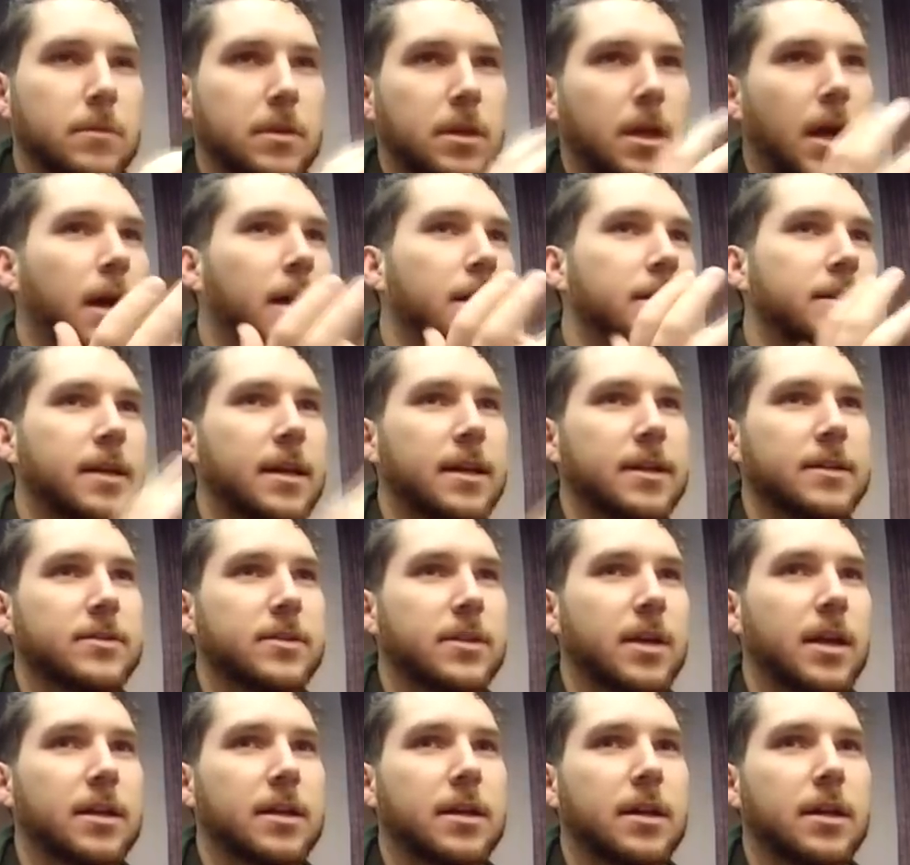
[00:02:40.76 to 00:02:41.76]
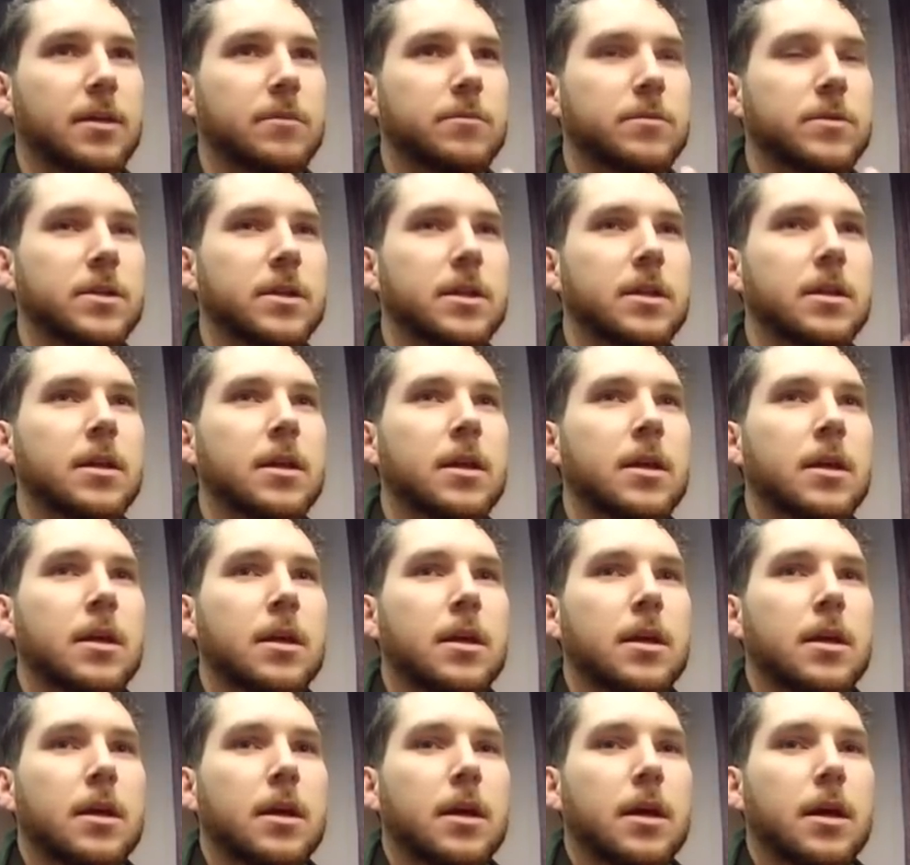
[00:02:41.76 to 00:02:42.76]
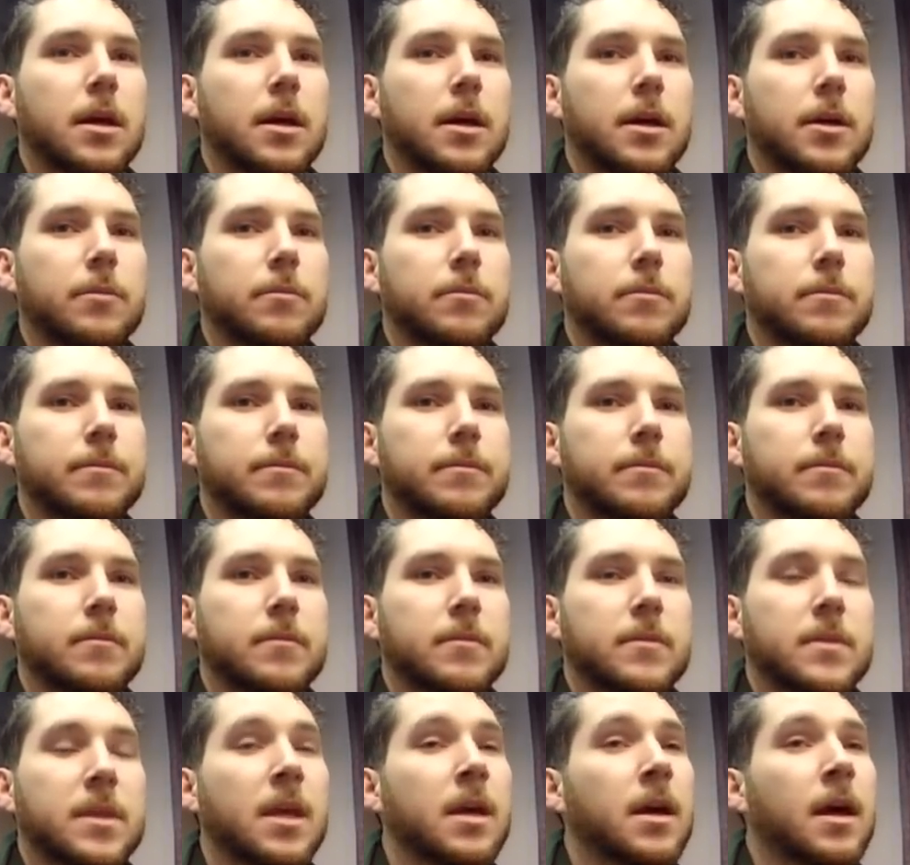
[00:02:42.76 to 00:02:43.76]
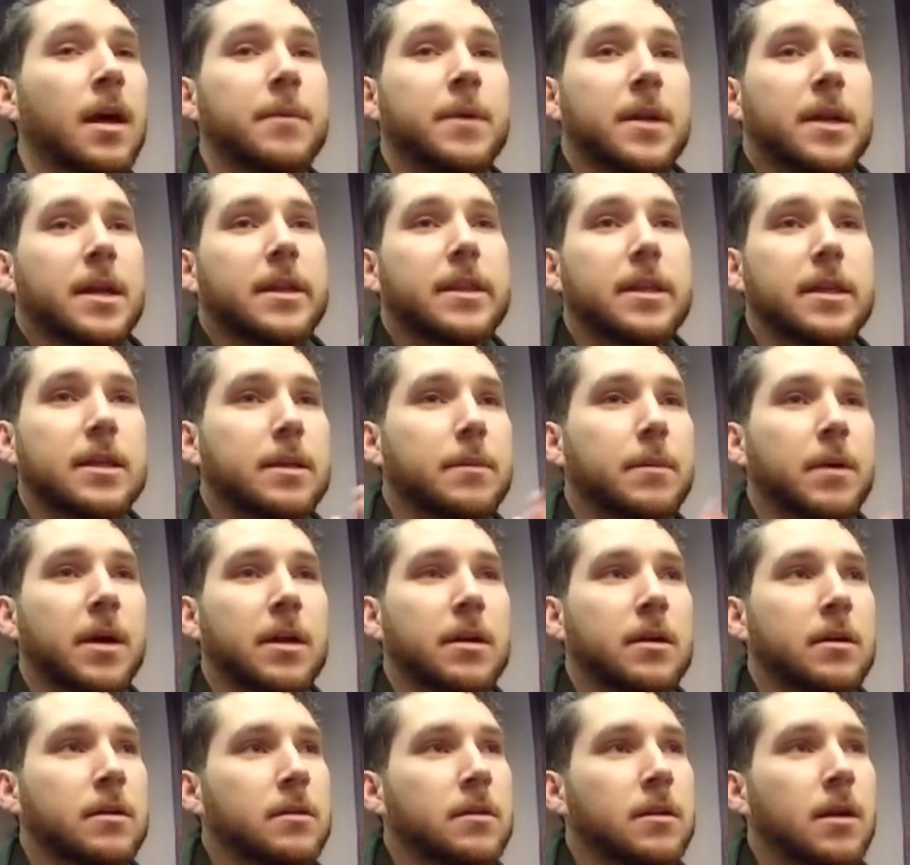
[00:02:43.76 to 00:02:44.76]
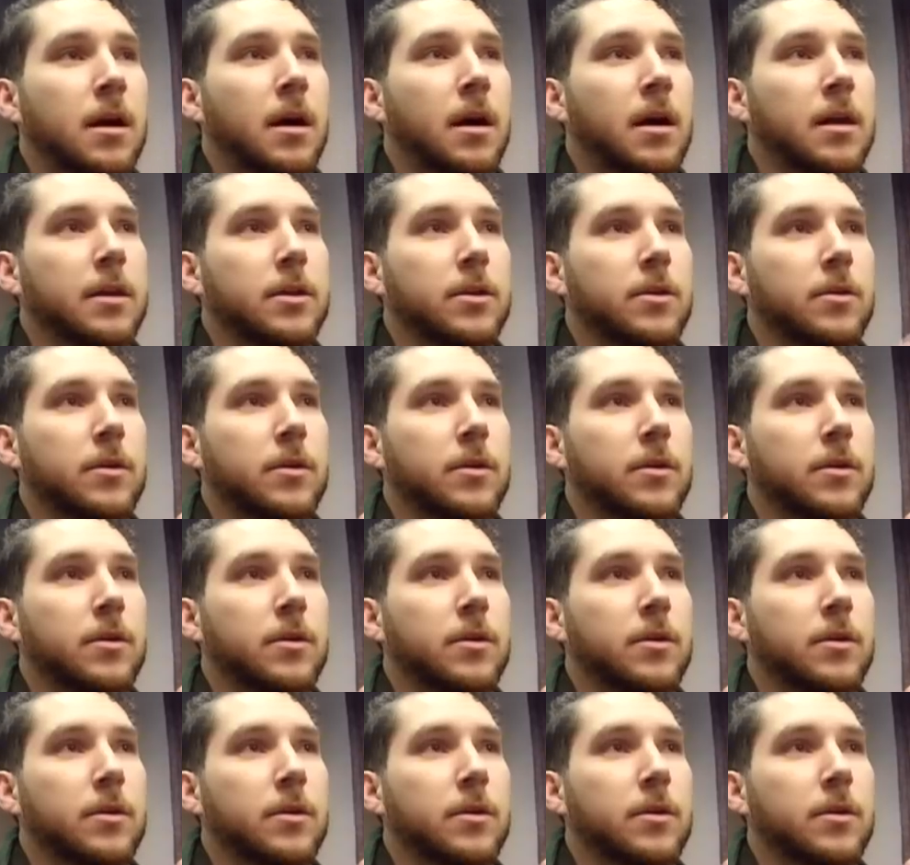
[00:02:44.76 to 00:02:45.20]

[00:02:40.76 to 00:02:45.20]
context that comes in? Yeah, I mean, I think about it a lot.